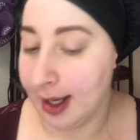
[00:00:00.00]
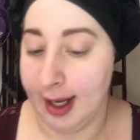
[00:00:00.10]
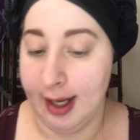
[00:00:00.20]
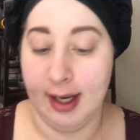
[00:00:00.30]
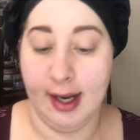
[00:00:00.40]

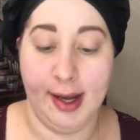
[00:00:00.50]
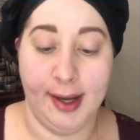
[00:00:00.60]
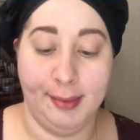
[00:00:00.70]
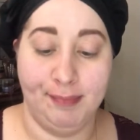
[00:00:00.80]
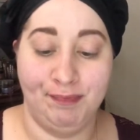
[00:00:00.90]
It
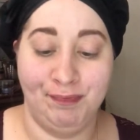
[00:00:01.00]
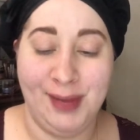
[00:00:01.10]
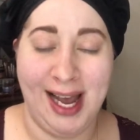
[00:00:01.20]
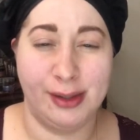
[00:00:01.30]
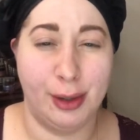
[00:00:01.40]
has
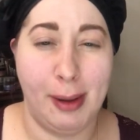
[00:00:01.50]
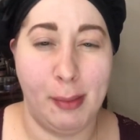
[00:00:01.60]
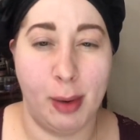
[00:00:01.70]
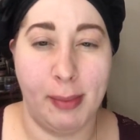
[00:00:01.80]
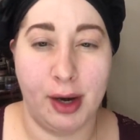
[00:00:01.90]
a little bit
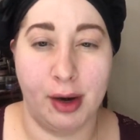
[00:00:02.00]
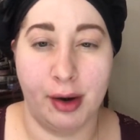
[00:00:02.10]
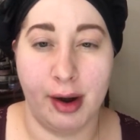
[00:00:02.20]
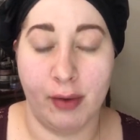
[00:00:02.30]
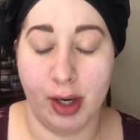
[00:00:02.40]
more better
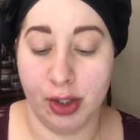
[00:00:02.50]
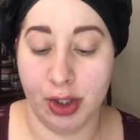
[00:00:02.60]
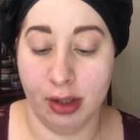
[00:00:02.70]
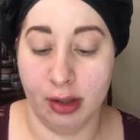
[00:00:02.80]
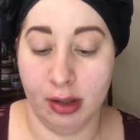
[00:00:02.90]

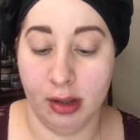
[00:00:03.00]
coverage.